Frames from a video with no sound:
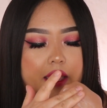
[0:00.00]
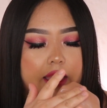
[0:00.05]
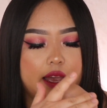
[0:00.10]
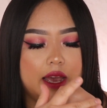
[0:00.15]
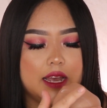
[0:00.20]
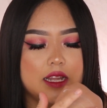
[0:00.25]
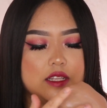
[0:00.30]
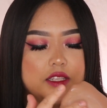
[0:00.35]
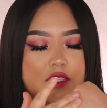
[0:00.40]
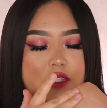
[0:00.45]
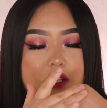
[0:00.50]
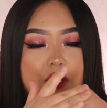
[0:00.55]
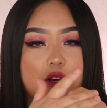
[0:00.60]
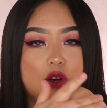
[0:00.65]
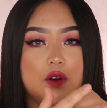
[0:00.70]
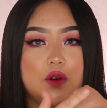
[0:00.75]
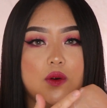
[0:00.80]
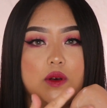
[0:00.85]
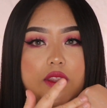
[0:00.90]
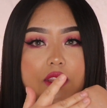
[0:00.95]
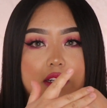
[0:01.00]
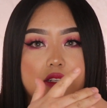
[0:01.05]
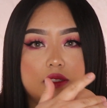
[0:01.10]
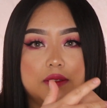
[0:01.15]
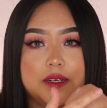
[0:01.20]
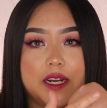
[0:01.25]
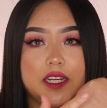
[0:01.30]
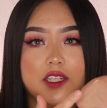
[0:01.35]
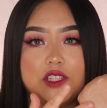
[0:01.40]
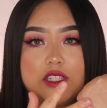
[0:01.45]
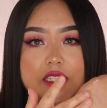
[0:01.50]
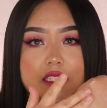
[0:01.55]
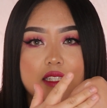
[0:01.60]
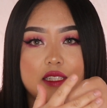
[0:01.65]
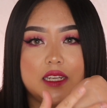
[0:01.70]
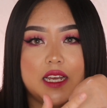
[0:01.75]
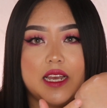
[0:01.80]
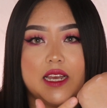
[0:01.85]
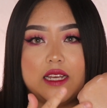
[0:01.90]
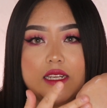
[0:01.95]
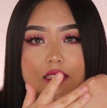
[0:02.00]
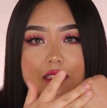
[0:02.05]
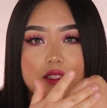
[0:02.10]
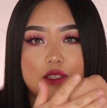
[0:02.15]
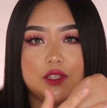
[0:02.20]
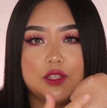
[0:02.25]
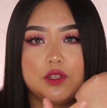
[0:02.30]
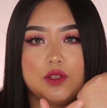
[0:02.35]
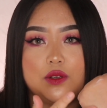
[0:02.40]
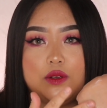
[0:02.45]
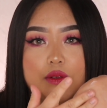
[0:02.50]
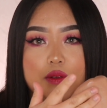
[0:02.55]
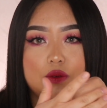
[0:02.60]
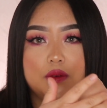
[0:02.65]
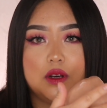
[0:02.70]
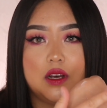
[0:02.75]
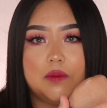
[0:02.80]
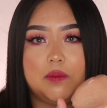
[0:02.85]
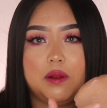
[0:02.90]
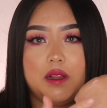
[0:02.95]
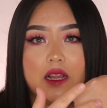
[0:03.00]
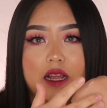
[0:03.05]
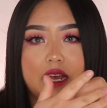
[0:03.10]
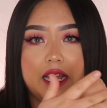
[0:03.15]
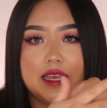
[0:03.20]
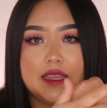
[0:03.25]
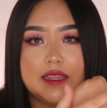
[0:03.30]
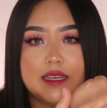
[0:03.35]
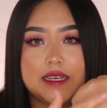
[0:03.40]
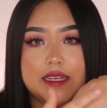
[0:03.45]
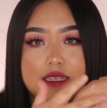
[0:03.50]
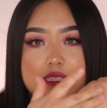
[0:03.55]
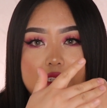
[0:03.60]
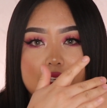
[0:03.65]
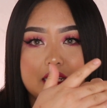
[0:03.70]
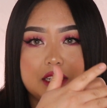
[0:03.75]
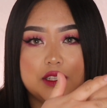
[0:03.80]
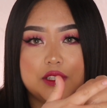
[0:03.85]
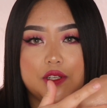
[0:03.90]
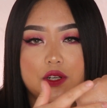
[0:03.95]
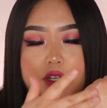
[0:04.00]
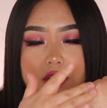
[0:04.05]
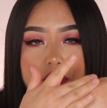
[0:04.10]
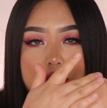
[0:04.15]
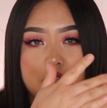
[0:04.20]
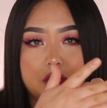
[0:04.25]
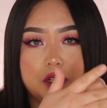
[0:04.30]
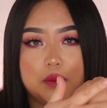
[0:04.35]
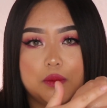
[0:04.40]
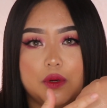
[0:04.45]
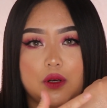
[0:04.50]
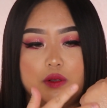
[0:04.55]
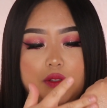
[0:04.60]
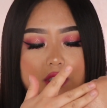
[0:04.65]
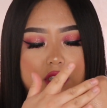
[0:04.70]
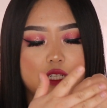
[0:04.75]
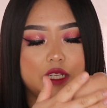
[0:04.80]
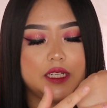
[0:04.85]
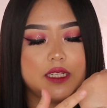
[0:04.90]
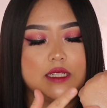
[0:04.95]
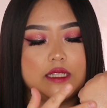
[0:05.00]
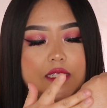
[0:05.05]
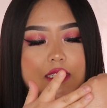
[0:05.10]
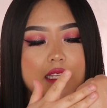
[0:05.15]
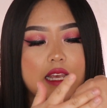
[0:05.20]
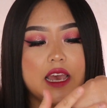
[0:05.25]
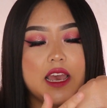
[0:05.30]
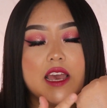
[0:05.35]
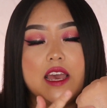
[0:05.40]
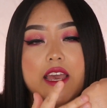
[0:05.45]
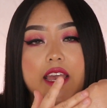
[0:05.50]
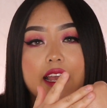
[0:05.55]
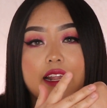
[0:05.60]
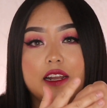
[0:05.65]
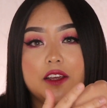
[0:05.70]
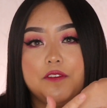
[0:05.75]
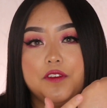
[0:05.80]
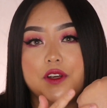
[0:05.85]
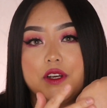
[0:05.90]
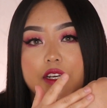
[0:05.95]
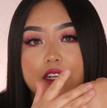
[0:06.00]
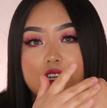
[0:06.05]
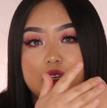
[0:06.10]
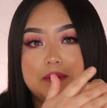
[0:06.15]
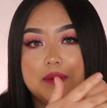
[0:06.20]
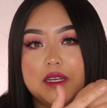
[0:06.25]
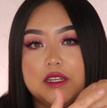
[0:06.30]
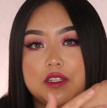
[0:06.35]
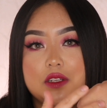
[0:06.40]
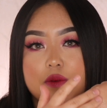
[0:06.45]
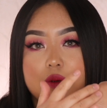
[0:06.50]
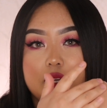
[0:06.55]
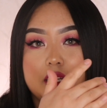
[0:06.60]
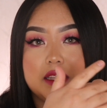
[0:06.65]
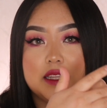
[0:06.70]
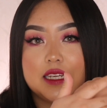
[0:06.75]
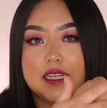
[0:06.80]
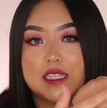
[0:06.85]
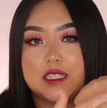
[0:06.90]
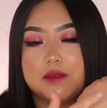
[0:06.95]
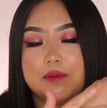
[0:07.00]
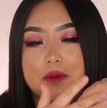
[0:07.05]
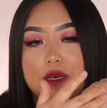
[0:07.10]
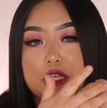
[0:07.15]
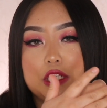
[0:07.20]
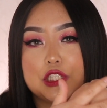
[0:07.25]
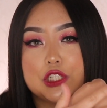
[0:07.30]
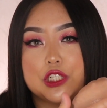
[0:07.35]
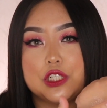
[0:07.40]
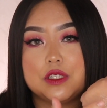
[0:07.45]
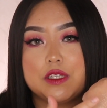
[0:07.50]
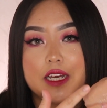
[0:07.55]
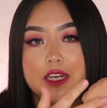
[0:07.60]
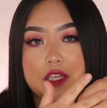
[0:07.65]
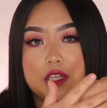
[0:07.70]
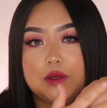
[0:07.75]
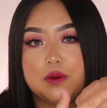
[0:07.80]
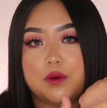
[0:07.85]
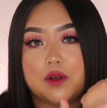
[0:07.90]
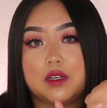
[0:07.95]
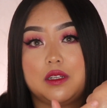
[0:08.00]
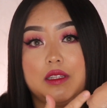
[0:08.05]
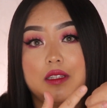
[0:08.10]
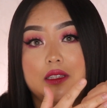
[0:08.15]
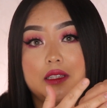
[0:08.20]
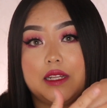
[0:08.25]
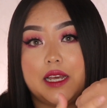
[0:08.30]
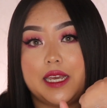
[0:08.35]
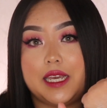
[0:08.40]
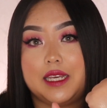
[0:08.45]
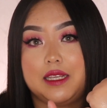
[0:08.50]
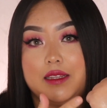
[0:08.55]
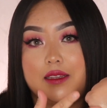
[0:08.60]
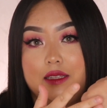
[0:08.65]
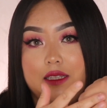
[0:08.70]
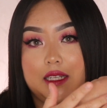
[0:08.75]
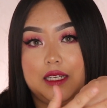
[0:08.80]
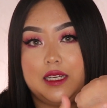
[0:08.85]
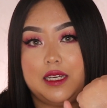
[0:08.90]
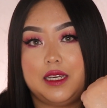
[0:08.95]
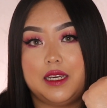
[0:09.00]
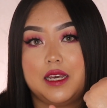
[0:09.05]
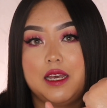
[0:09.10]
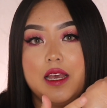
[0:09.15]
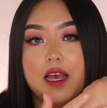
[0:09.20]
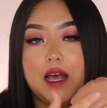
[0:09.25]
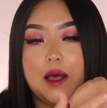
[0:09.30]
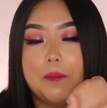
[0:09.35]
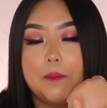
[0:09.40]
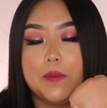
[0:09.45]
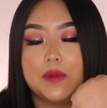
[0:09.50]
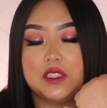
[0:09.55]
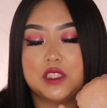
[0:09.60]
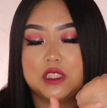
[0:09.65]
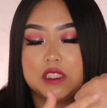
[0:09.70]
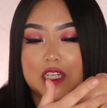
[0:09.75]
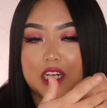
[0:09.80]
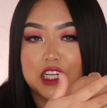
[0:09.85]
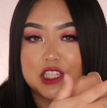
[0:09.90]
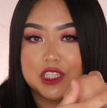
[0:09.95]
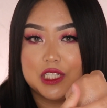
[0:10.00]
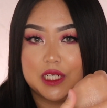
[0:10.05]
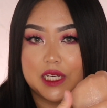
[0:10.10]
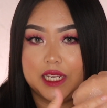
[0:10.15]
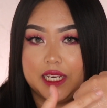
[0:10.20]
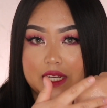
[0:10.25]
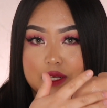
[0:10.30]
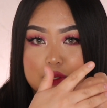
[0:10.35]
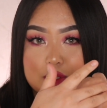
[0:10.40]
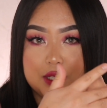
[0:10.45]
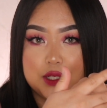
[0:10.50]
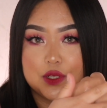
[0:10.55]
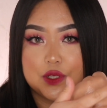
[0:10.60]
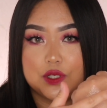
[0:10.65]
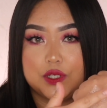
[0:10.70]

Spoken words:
And so the direction says to apply this in circular motions. And if you're going to be doing this, make sure that you are lightly massaging it into your